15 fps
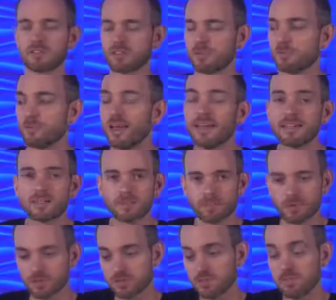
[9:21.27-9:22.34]
some random
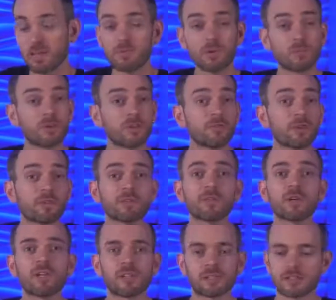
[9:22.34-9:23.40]
person, maybe one of your
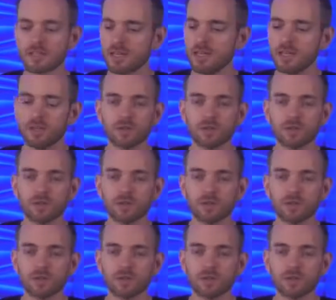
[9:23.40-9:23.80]
friends